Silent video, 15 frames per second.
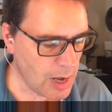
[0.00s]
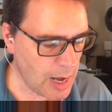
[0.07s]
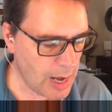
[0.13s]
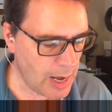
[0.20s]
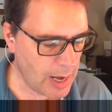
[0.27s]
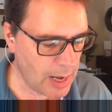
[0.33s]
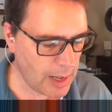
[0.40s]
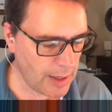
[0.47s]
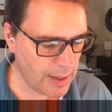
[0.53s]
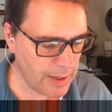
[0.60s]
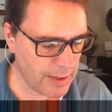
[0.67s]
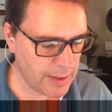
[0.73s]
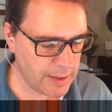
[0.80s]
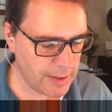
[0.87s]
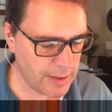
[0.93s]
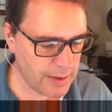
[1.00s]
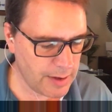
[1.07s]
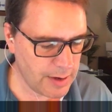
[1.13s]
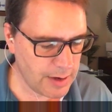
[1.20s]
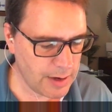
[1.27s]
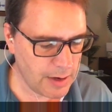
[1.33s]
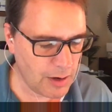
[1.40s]
uh,
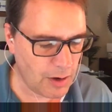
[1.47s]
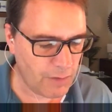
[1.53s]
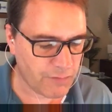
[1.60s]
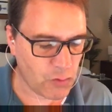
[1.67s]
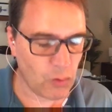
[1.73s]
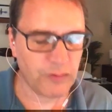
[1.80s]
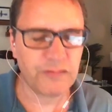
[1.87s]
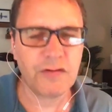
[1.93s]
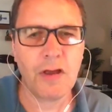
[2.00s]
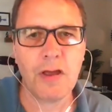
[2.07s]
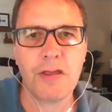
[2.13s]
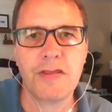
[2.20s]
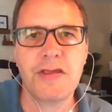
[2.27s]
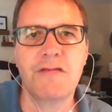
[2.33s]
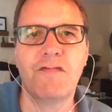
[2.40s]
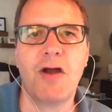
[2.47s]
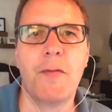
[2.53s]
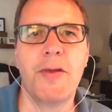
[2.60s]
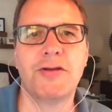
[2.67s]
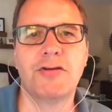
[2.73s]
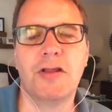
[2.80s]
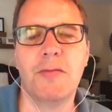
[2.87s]
of course, the
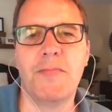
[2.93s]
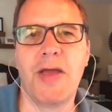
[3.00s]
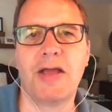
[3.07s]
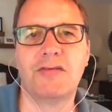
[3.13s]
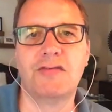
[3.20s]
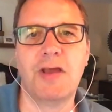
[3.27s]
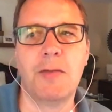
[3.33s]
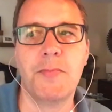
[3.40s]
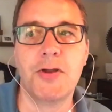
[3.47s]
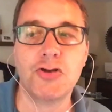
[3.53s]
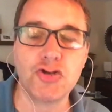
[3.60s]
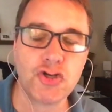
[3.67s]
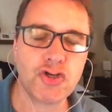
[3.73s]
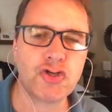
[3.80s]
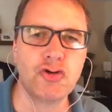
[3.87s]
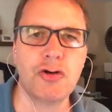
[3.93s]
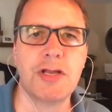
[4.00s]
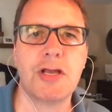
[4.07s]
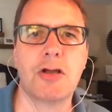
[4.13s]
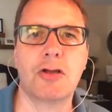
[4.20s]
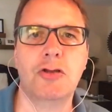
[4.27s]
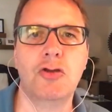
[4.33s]
environmental impact statement should
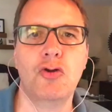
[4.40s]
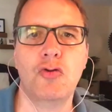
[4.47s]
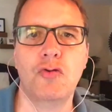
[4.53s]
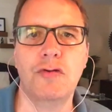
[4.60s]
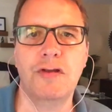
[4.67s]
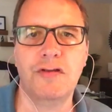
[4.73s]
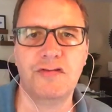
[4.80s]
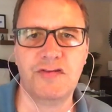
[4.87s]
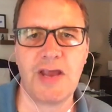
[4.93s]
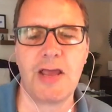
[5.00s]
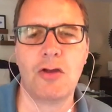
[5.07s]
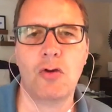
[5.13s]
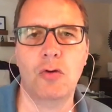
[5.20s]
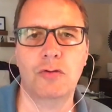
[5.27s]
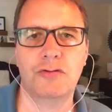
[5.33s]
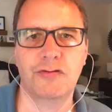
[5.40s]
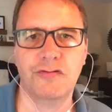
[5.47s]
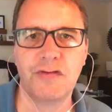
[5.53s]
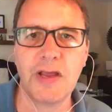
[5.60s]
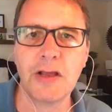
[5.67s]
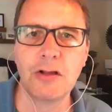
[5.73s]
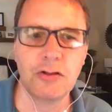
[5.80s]
include
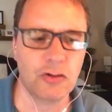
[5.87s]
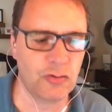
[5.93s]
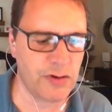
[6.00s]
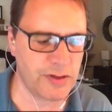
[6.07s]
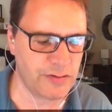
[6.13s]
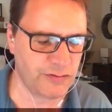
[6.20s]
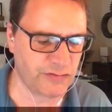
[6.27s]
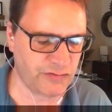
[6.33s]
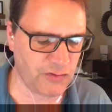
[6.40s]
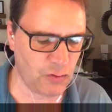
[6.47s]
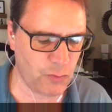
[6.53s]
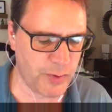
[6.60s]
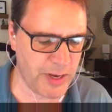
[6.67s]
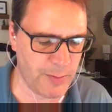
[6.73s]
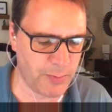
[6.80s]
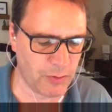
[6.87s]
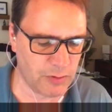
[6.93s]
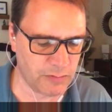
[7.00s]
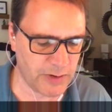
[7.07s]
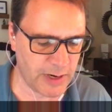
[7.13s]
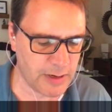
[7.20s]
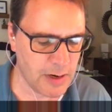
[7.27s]
stakeholders, including the Sioux
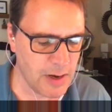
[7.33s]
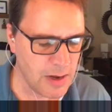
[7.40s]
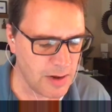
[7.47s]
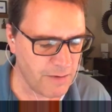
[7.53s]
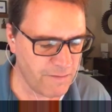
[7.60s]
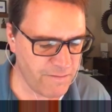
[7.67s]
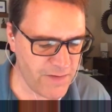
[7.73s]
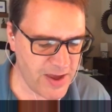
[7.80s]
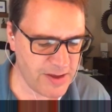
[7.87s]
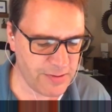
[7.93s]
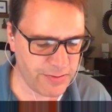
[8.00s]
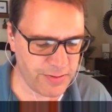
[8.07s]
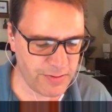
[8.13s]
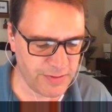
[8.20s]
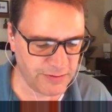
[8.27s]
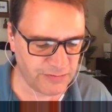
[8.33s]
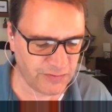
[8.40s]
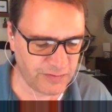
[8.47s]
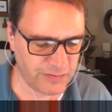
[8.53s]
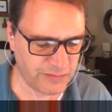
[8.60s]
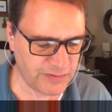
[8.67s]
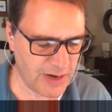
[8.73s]
people, right? Faith, this
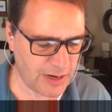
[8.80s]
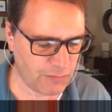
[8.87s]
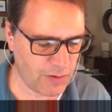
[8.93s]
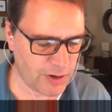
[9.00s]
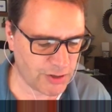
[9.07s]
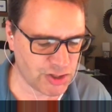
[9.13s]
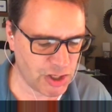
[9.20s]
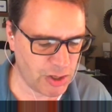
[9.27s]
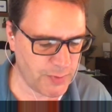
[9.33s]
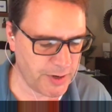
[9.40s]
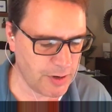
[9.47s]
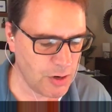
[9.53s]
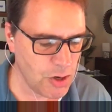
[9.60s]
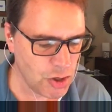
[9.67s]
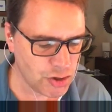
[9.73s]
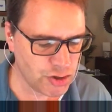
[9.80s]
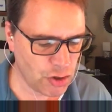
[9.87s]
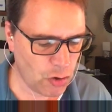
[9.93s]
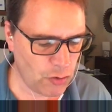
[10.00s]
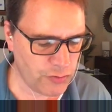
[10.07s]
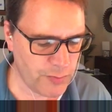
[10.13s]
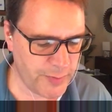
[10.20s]
is the Standing Rock chairman,
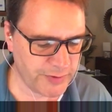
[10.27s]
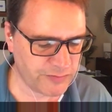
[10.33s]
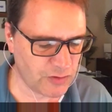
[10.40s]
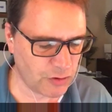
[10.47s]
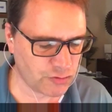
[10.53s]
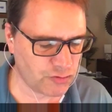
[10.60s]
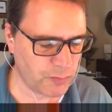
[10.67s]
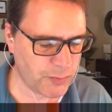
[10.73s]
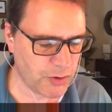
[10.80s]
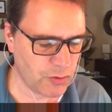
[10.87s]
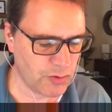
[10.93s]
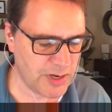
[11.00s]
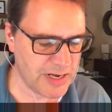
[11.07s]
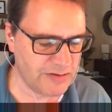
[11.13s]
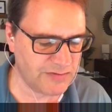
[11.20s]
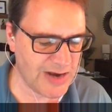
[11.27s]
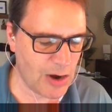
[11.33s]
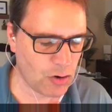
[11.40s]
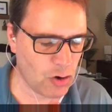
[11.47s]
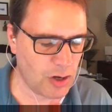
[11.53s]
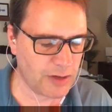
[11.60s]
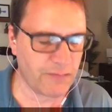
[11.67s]
told the Bismarck Tribune he is
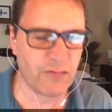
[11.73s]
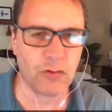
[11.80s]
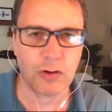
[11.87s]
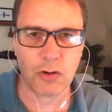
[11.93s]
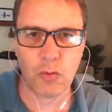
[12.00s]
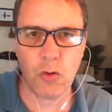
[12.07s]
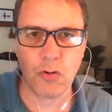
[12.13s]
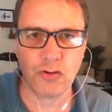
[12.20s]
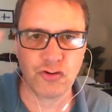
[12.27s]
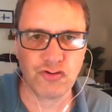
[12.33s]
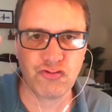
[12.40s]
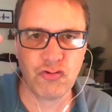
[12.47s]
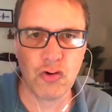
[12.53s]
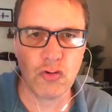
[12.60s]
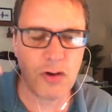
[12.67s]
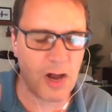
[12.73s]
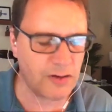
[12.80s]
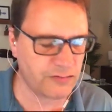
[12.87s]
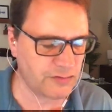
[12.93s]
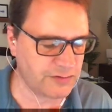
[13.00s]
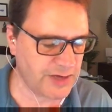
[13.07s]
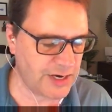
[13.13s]
now calling for, quote, "true
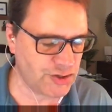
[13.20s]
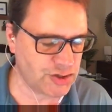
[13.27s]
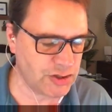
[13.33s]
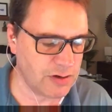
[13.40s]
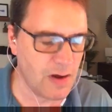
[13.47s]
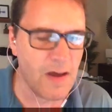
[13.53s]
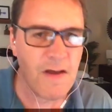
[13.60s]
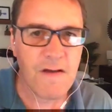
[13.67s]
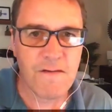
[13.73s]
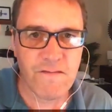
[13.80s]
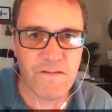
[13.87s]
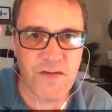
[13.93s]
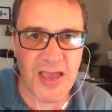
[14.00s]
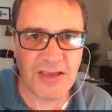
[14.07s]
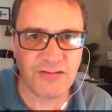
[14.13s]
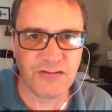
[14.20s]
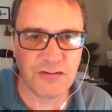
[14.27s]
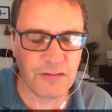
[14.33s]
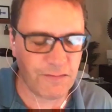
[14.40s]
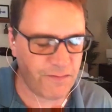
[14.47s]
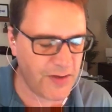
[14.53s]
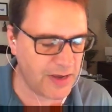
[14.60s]
consultation, face
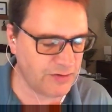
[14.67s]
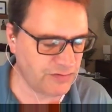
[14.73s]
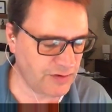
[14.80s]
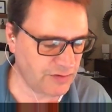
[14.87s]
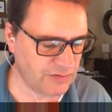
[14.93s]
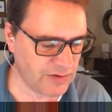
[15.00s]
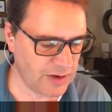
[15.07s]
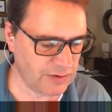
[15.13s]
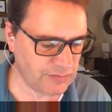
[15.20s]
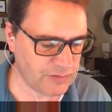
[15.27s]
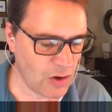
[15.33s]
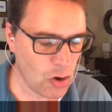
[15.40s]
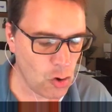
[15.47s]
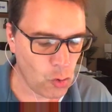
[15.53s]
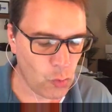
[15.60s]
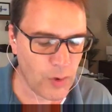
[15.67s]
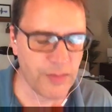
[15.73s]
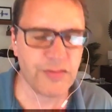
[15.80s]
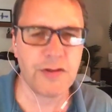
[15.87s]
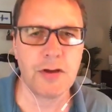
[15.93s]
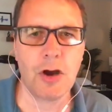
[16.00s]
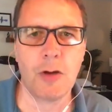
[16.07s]
to face," he says,
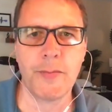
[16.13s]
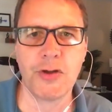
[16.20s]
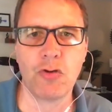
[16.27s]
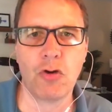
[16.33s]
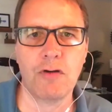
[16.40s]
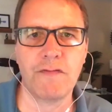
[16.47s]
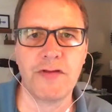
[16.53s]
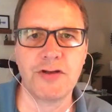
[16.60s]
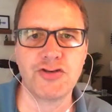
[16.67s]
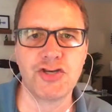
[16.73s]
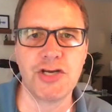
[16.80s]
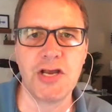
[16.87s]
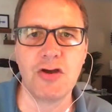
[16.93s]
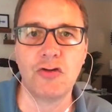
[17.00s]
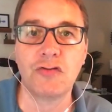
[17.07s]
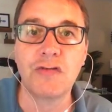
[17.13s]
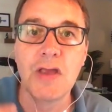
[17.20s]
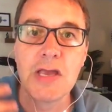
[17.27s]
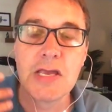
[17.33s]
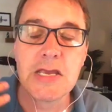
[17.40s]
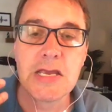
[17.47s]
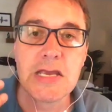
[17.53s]
"with the Army Corps of Engineers
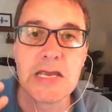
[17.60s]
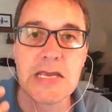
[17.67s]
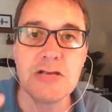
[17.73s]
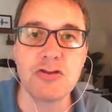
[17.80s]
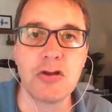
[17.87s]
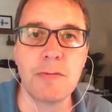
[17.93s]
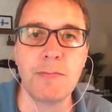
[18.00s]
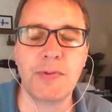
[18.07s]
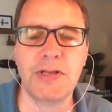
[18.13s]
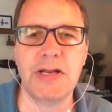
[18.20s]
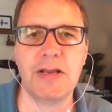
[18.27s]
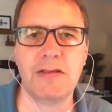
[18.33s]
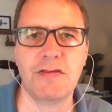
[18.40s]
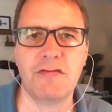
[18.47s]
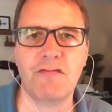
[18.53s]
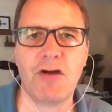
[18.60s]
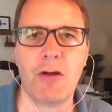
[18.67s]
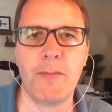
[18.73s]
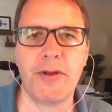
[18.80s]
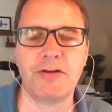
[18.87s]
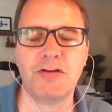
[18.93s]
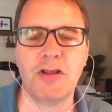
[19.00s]
in completing the
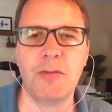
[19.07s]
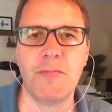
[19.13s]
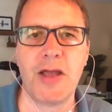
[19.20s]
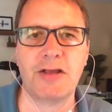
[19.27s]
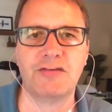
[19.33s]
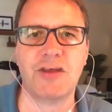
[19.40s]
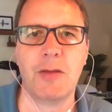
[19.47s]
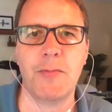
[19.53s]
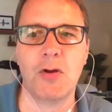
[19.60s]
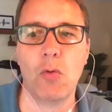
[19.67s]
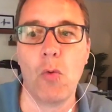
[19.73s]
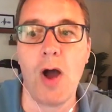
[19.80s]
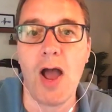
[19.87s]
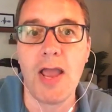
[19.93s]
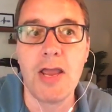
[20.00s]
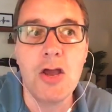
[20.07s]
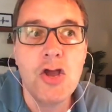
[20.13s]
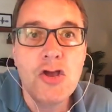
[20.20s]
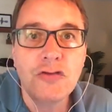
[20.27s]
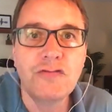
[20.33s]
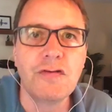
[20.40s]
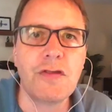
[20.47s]
environmental impact statement." Why?
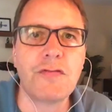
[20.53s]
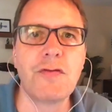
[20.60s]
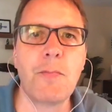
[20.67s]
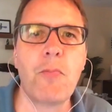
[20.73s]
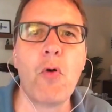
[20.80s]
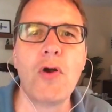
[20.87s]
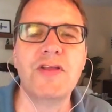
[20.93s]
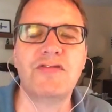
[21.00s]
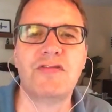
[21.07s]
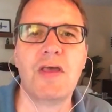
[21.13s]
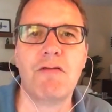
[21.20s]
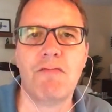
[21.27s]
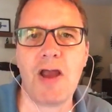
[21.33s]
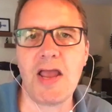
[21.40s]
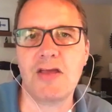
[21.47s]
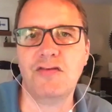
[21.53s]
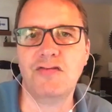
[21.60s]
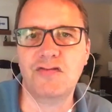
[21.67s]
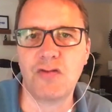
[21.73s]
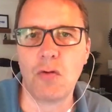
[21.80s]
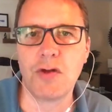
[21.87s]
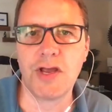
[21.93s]
So that the points they
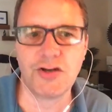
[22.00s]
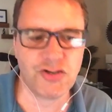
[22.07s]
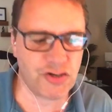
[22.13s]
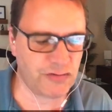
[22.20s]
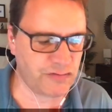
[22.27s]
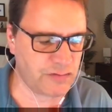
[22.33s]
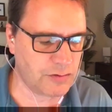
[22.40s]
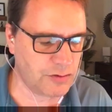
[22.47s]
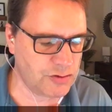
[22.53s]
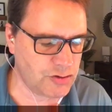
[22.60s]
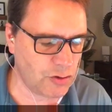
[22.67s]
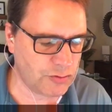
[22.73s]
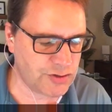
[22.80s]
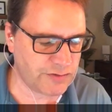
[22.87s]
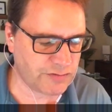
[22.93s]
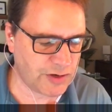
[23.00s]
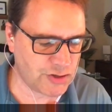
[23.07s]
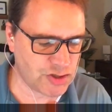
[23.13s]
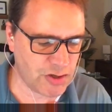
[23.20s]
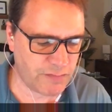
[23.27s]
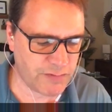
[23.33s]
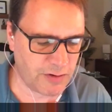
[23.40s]
raise don't get just don't just get
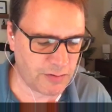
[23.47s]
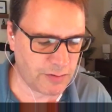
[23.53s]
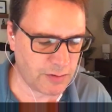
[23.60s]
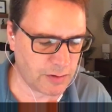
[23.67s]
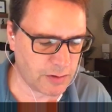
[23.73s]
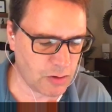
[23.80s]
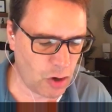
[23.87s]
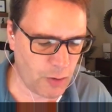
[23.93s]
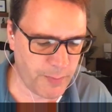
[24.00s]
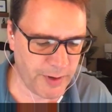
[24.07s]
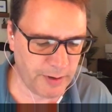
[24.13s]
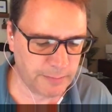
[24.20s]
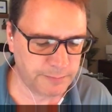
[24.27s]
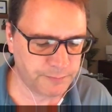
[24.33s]
shoved under the carpet.